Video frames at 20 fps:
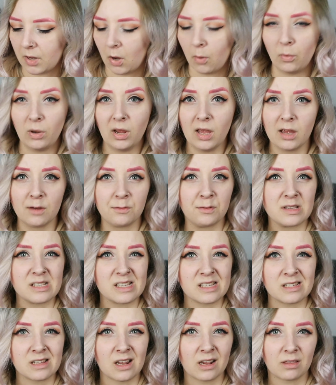Only if
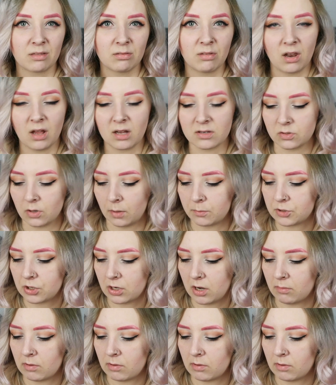it's just like the last option.